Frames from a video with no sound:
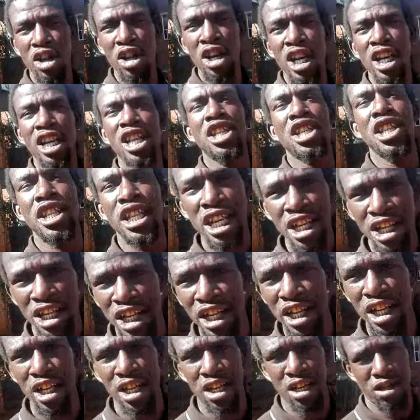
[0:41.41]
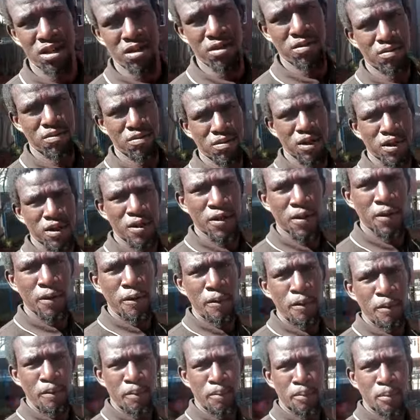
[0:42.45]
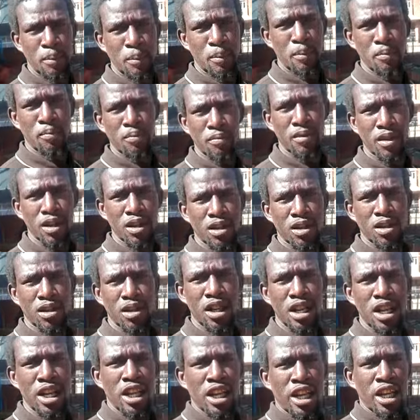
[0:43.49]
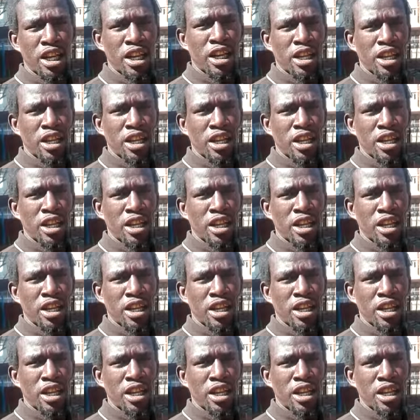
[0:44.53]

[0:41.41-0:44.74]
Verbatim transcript: so why Nigeria? Why they always mention Nigeria?